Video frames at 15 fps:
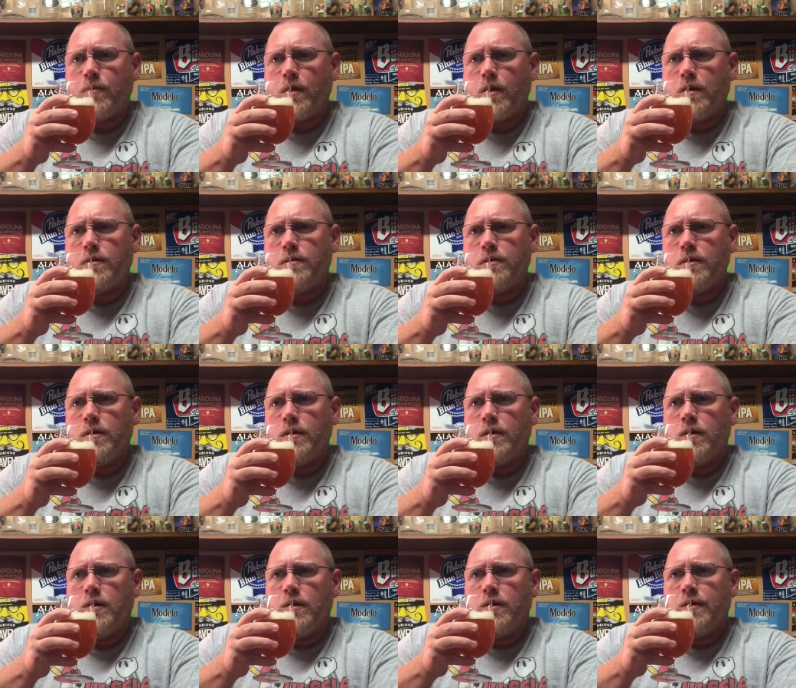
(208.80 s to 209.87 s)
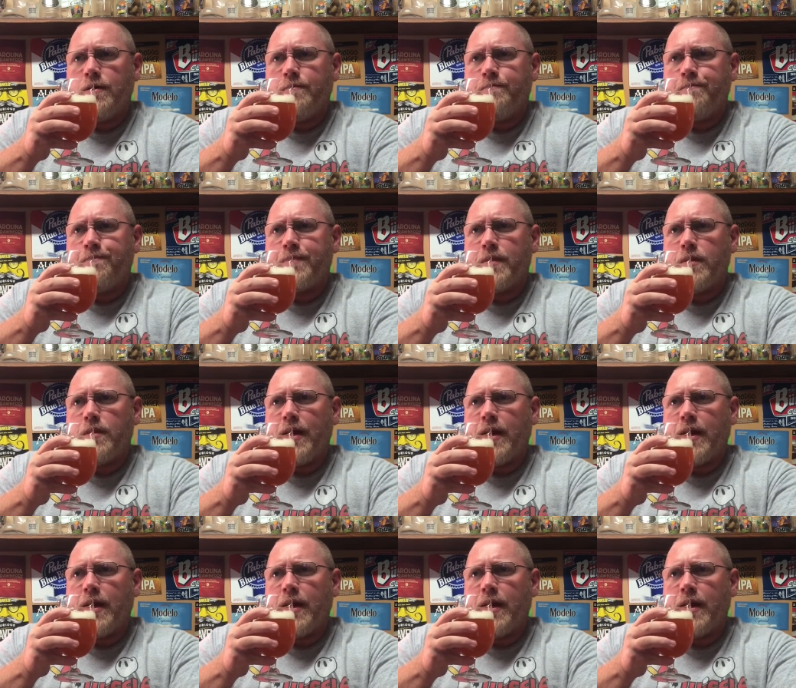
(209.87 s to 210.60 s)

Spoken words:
No one is speaking in this clip.